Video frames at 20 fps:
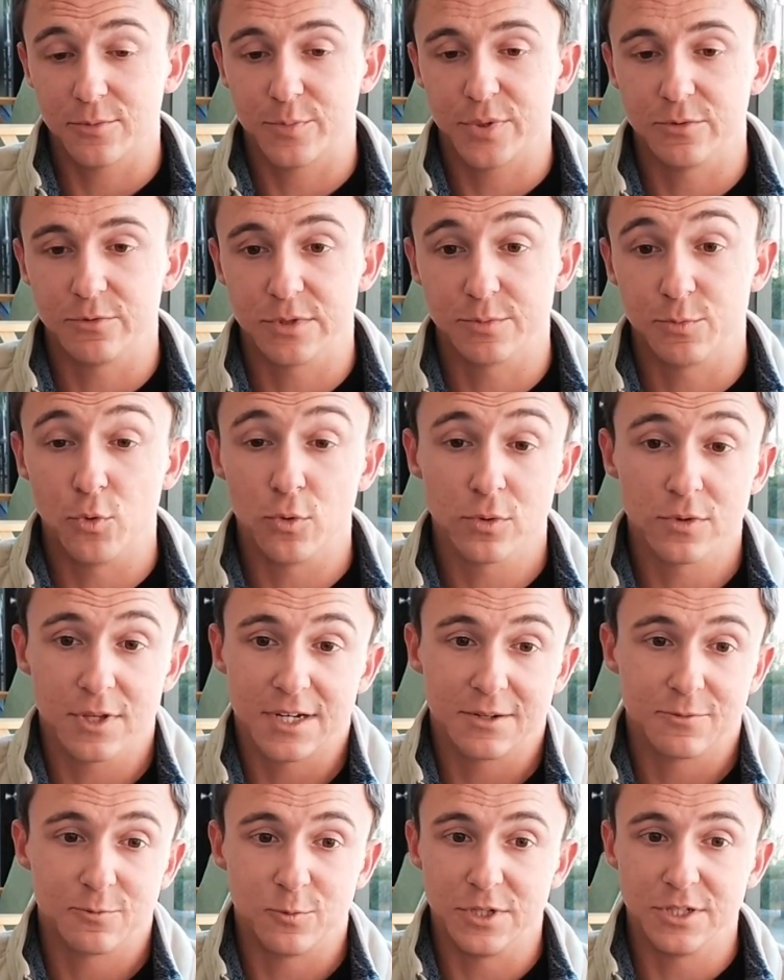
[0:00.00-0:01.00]
But it was more
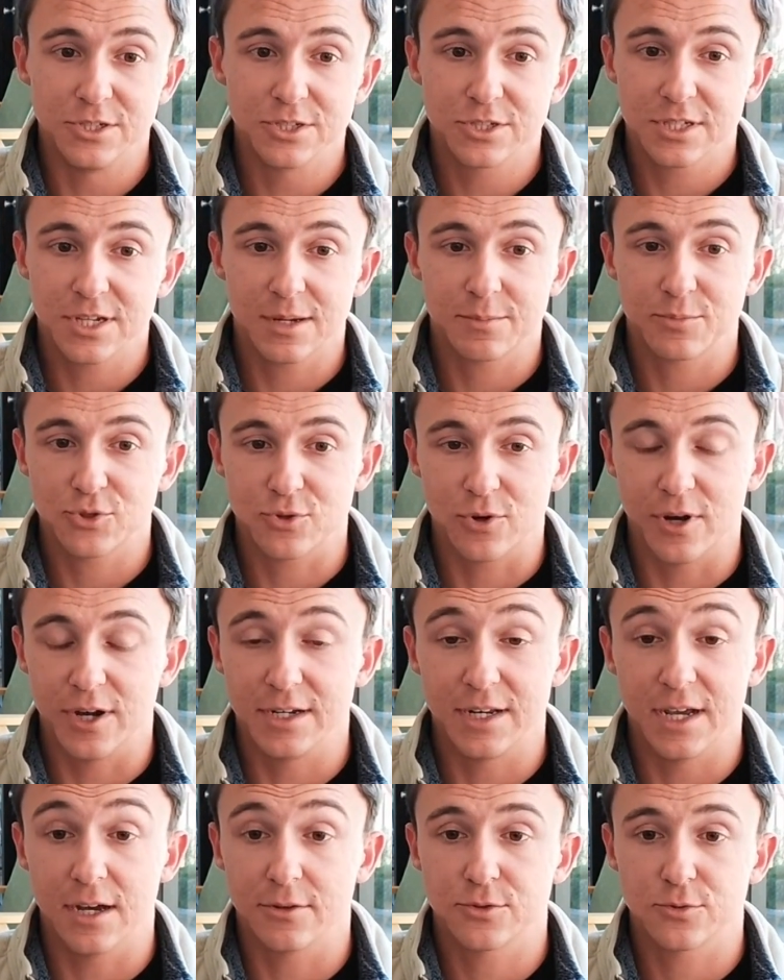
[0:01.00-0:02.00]
like we just kept trying
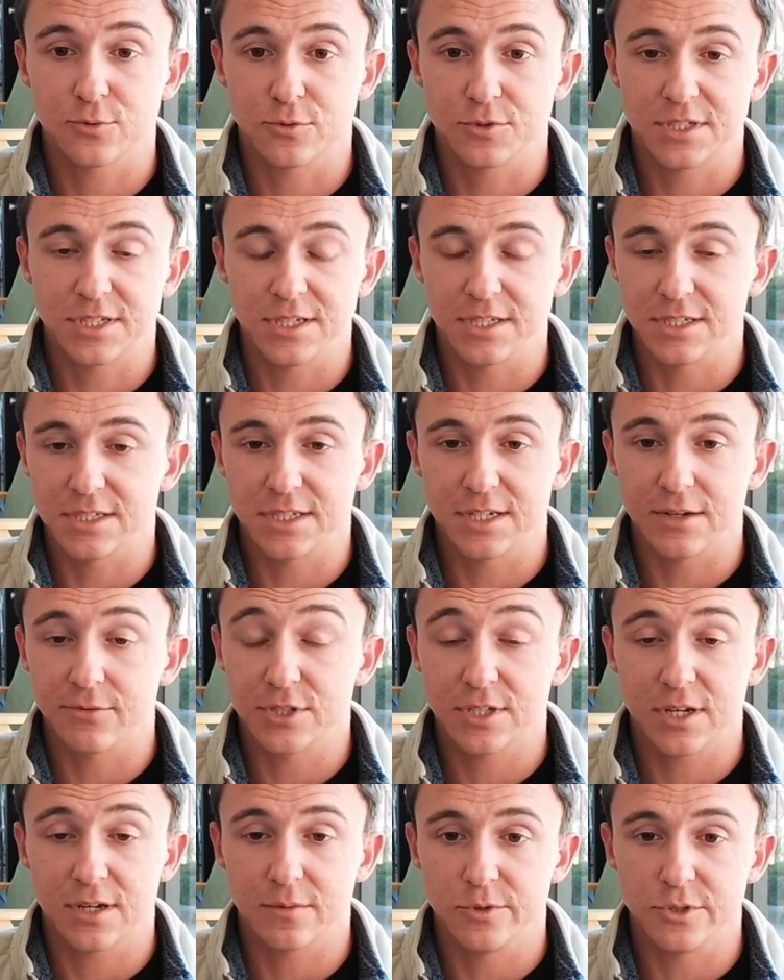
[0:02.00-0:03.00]
to outsource things, and every
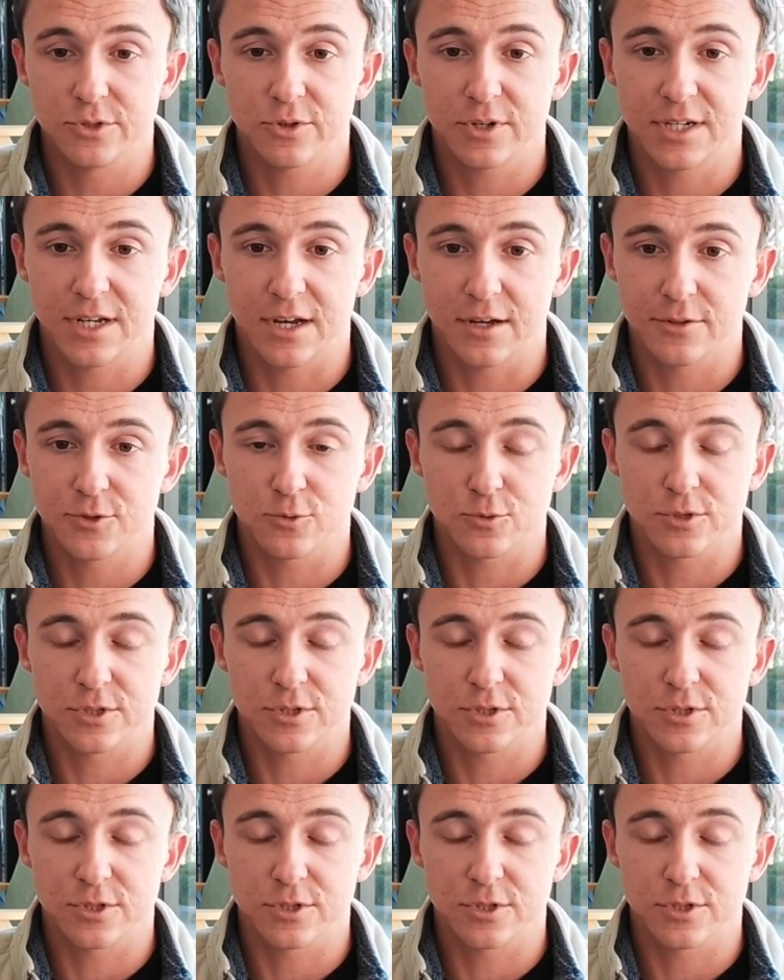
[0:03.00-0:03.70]
time we tried to outsource